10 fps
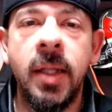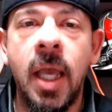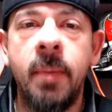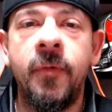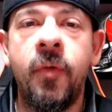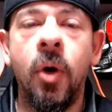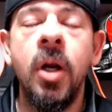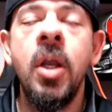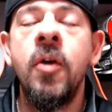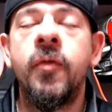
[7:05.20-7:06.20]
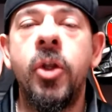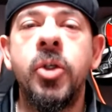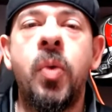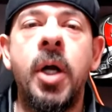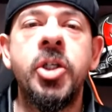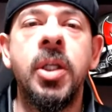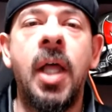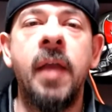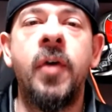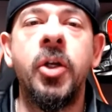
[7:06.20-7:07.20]
that before for those watching
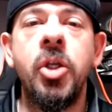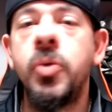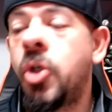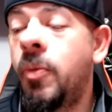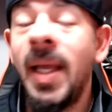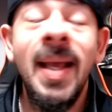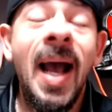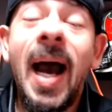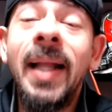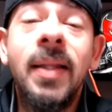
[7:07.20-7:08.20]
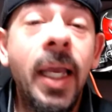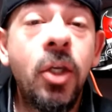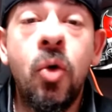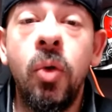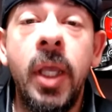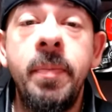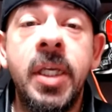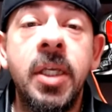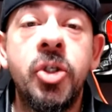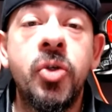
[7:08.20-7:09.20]
live on YouTube. I like Kool-Aid
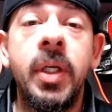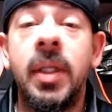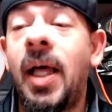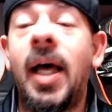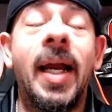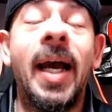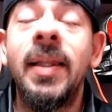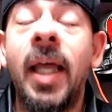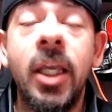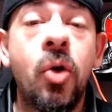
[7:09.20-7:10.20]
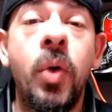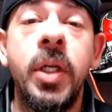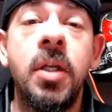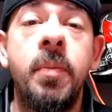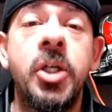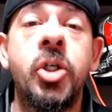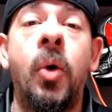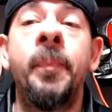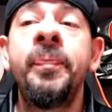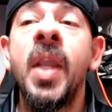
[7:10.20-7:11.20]
McKinstry a lot. I like Quinyon Mitchell.
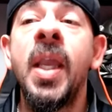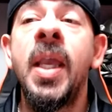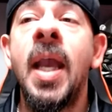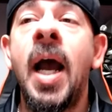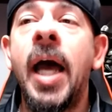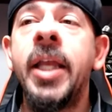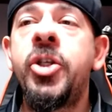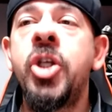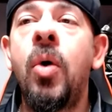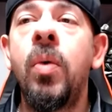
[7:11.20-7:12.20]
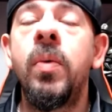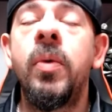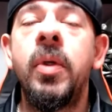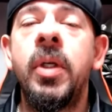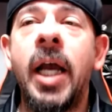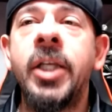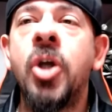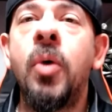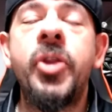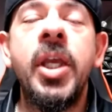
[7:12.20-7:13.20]
I don't
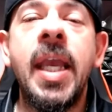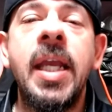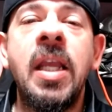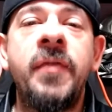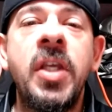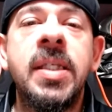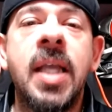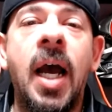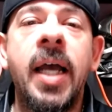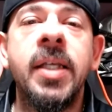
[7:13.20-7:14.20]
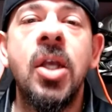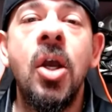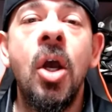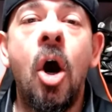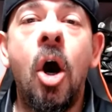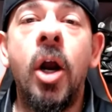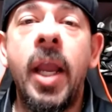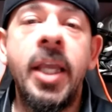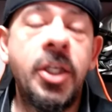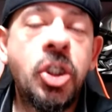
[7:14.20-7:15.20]
think any of these guys are a
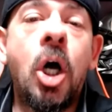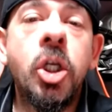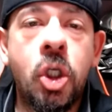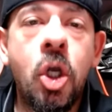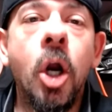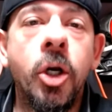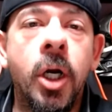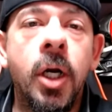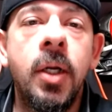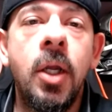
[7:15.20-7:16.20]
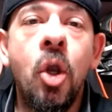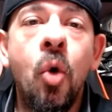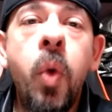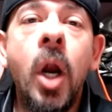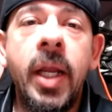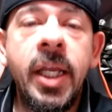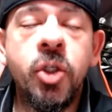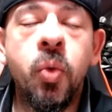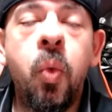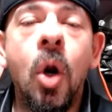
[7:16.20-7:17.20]
Sauce Gardner where it's
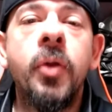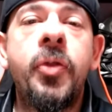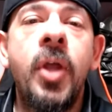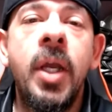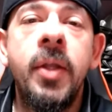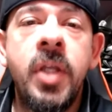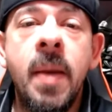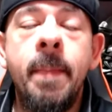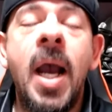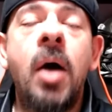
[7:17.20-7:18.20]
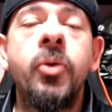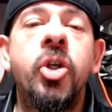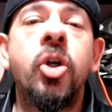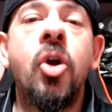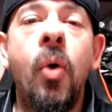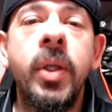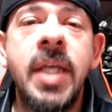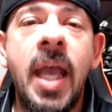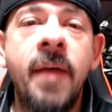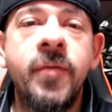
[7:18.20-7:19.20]
worth the amount you're going to
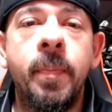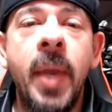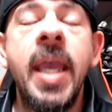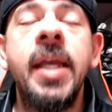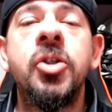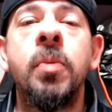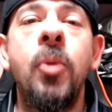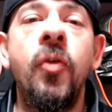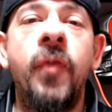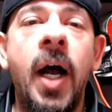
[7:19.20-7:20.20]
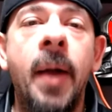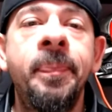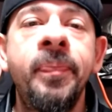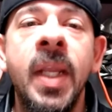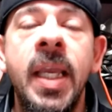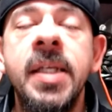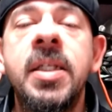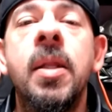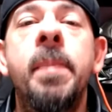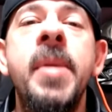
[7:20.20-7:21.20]
have to pay to move up into the
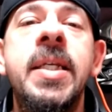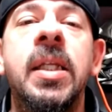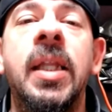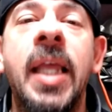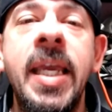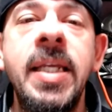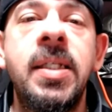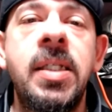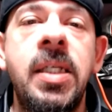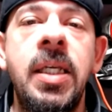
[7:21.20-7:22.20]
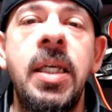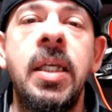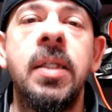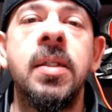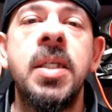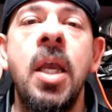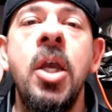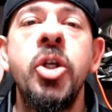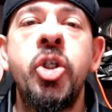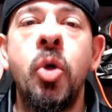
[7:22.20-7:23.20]
mid to late teens to
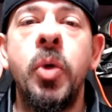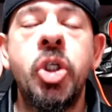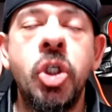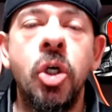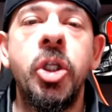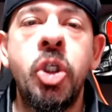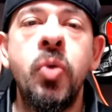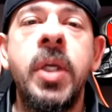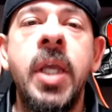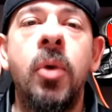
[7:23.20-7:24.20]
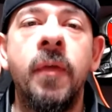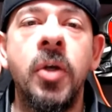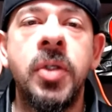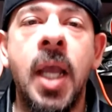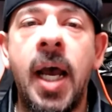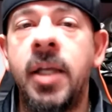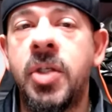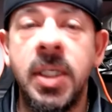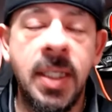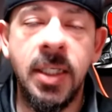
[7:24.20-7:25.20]
ensure that you get one of those guys. Because
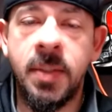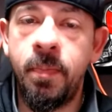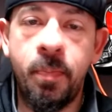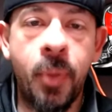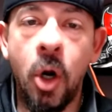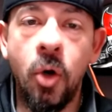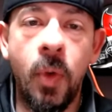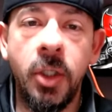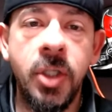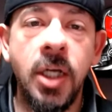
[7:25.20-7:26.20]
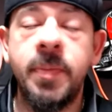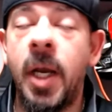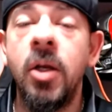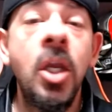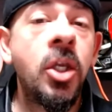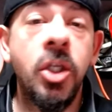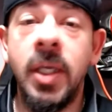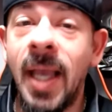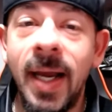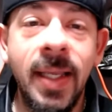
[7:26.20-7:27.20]
as Barnwell talked about, you got to
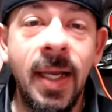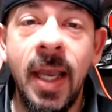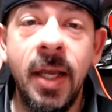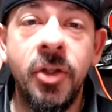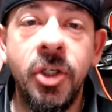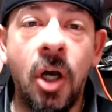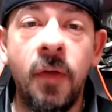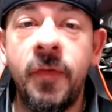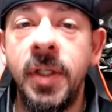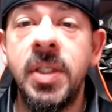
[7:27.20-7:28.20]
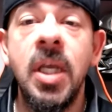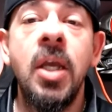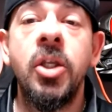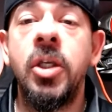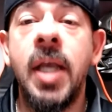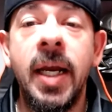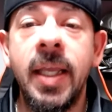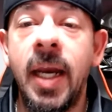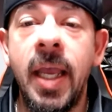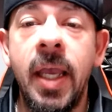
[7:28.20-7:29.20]
get ahead of the Dolphins. You got to get
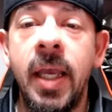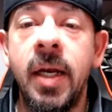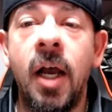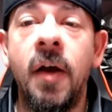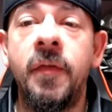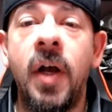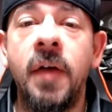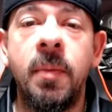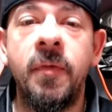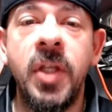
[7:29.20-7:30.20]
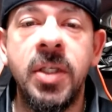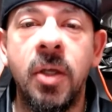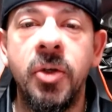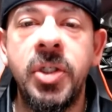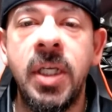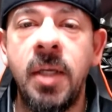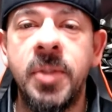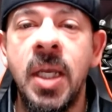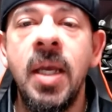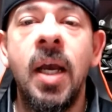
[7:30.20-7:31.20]
ahead of some of these other
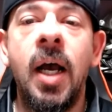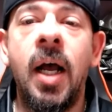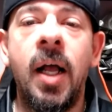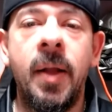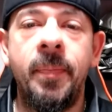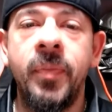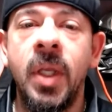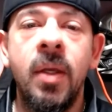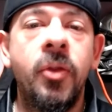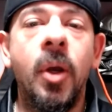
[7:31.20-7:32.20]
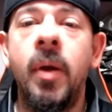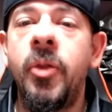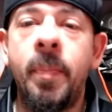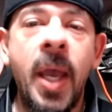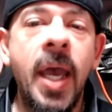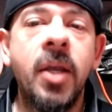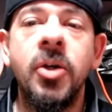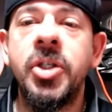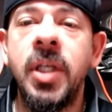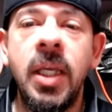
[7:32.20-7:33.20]
teams, the
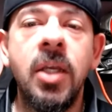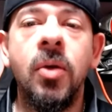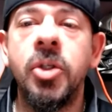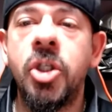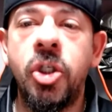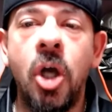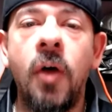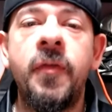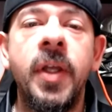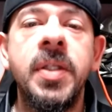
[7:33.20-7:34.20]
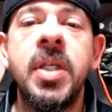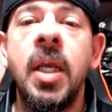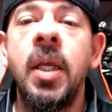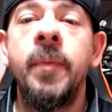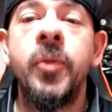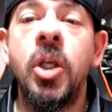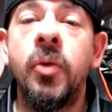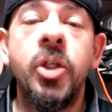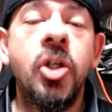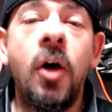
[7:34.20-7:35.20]
Packers, the Eagles, the Dolphins. You know,
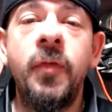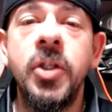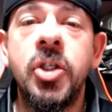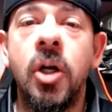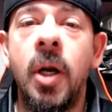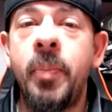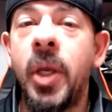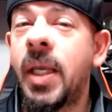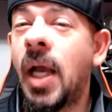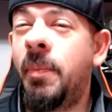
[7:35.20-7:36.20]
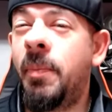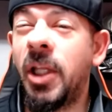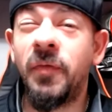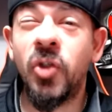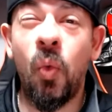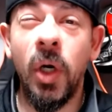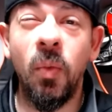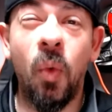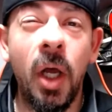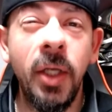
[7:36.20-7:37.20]
the Dolphins are at pick, I believe,
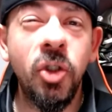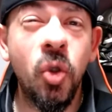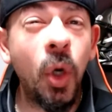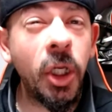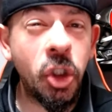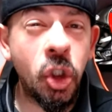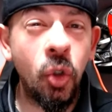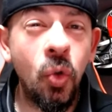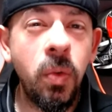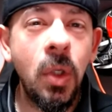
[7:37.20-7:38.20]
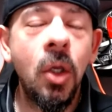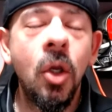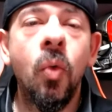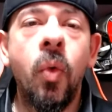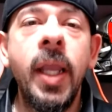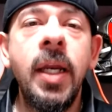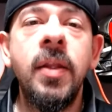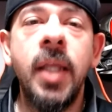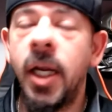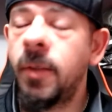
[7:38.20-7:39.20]
21, 22, right in
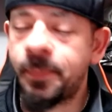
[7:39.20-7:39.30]
there.